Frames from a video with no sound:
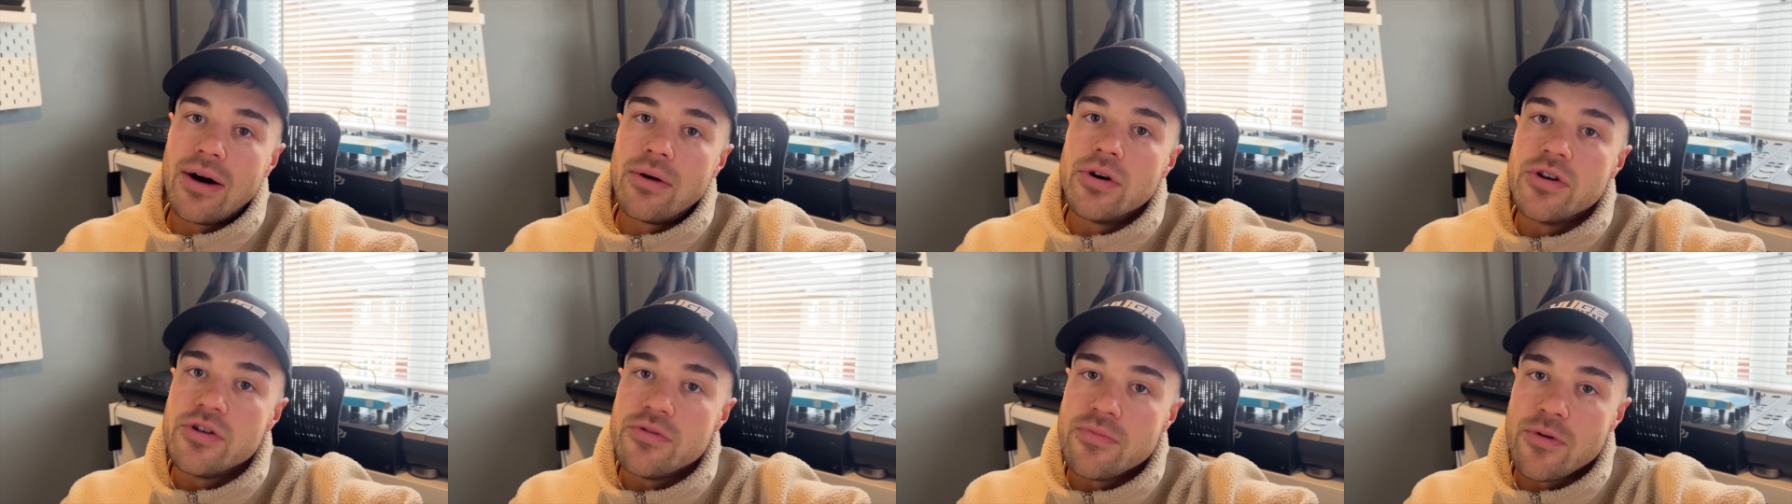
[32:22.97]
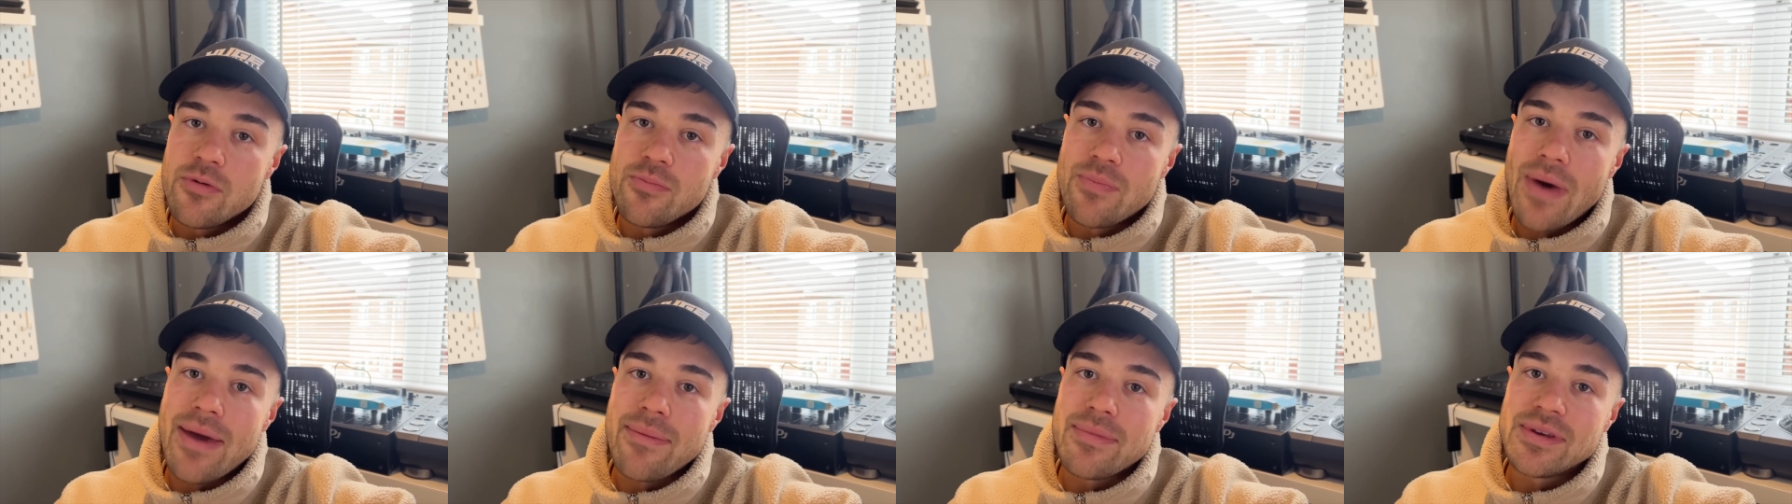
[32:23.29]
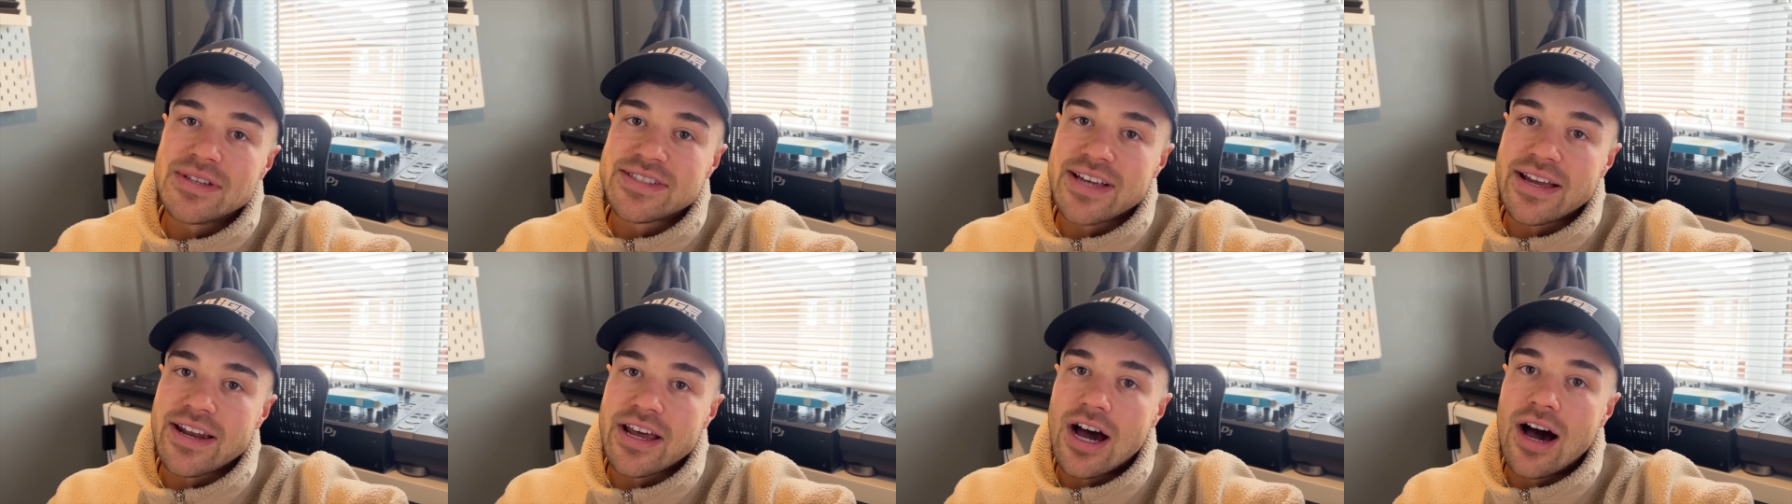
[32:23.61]
who made me
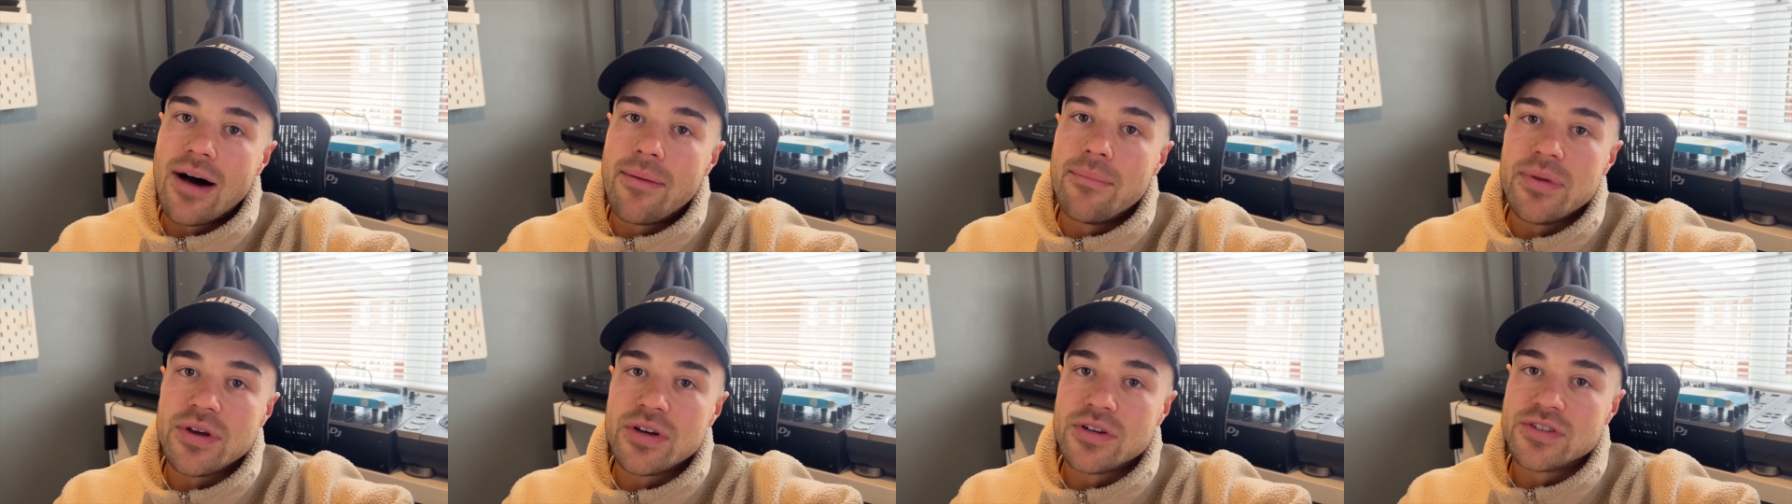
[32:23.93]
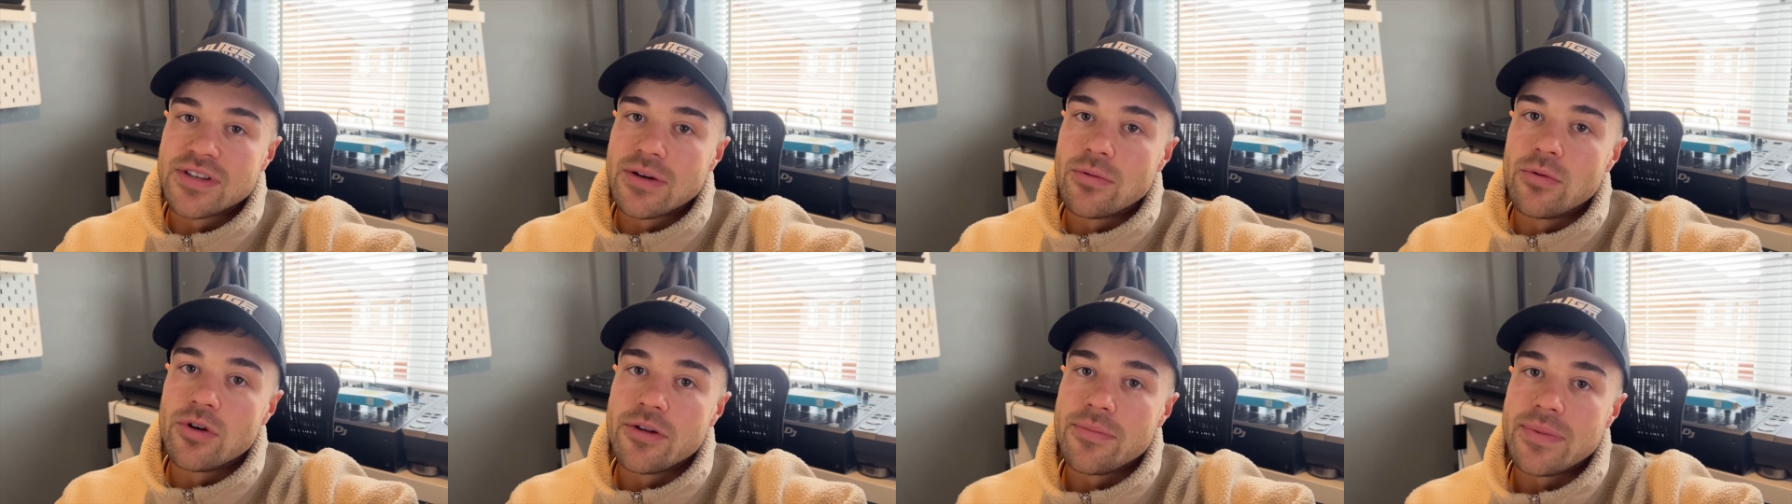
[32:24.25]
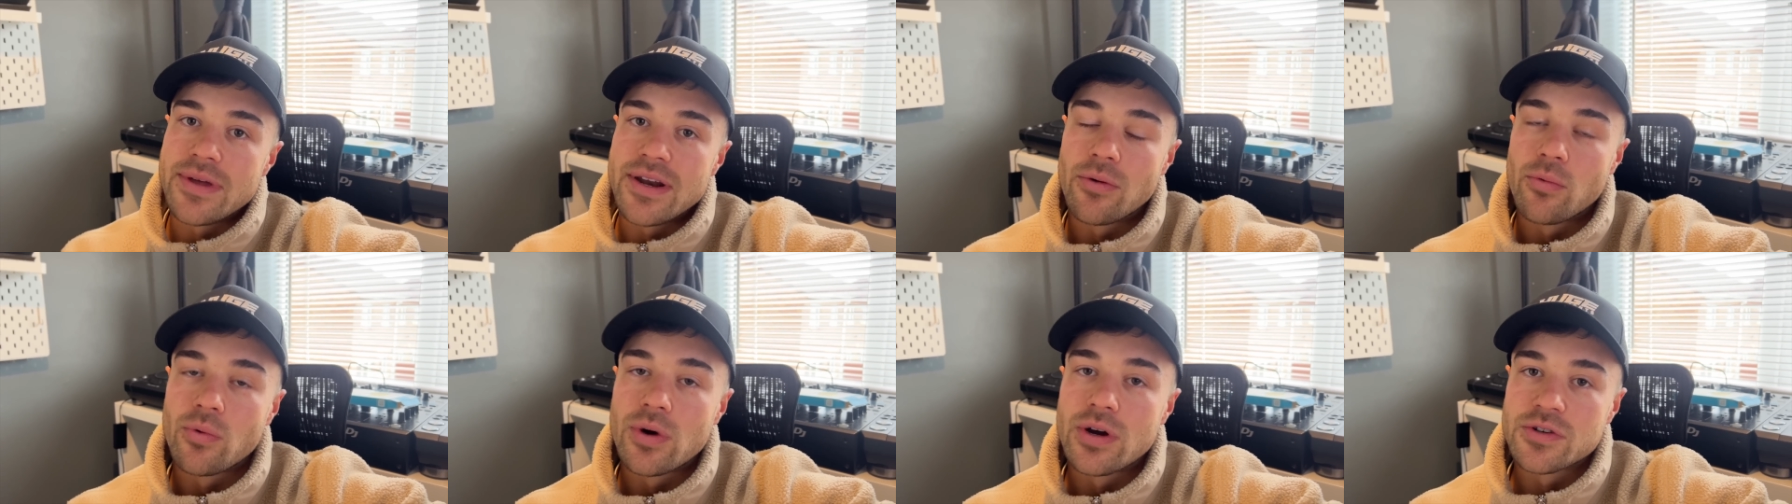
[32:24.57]
set it up because it would have been
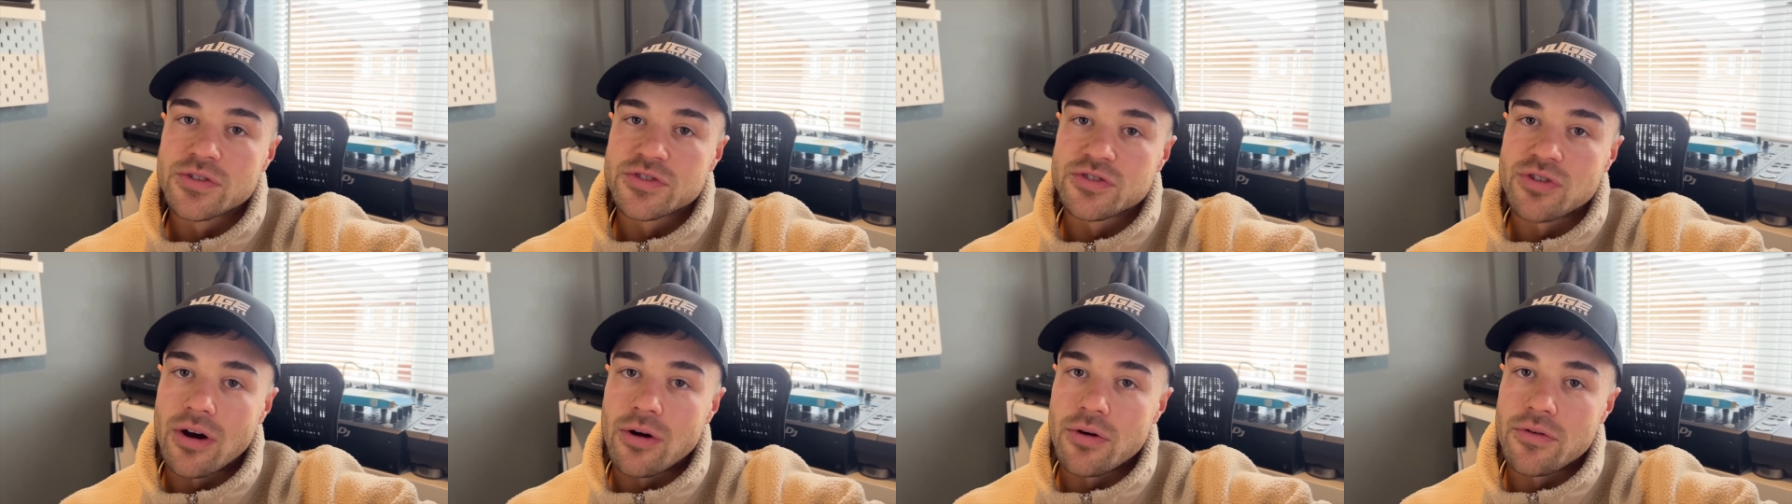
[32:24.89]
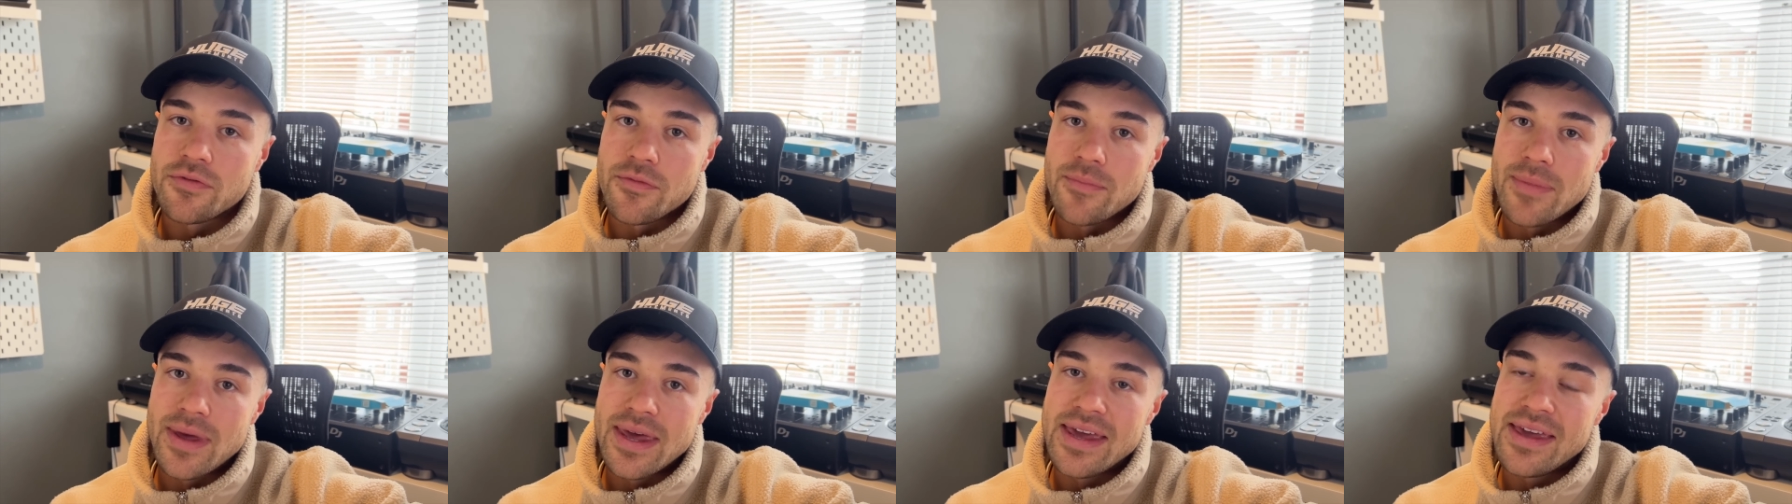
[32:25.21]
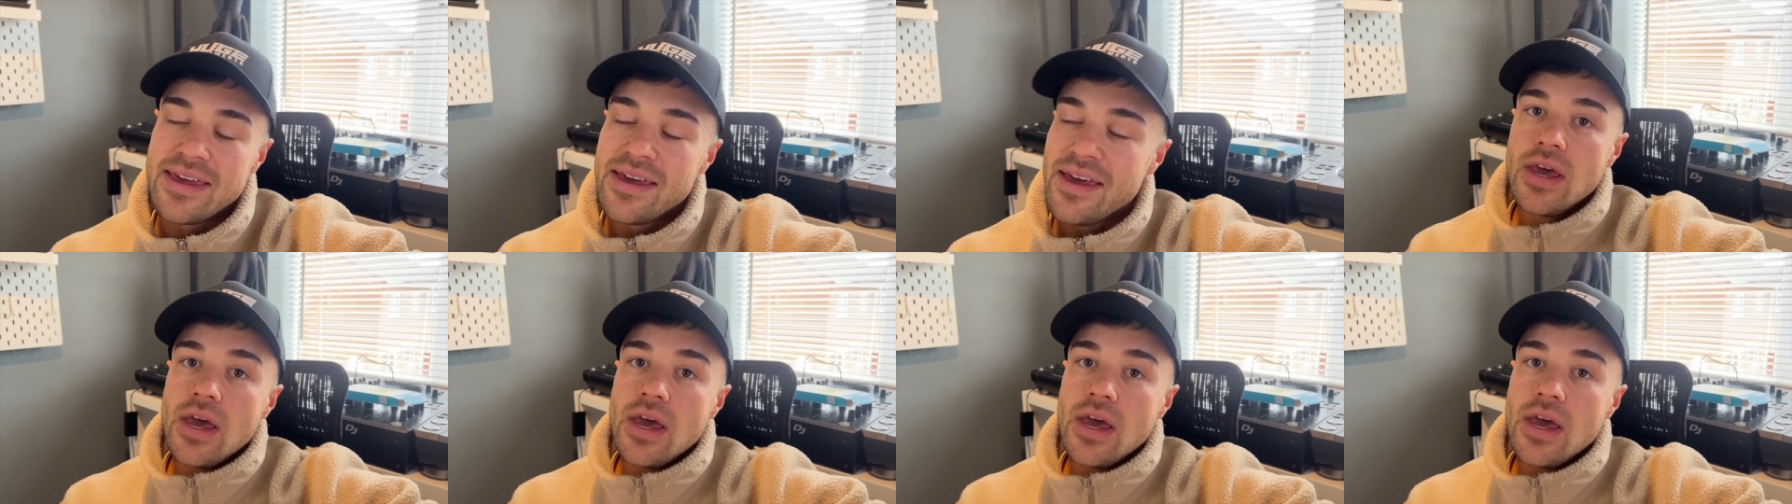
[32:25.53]
a real struggle for me.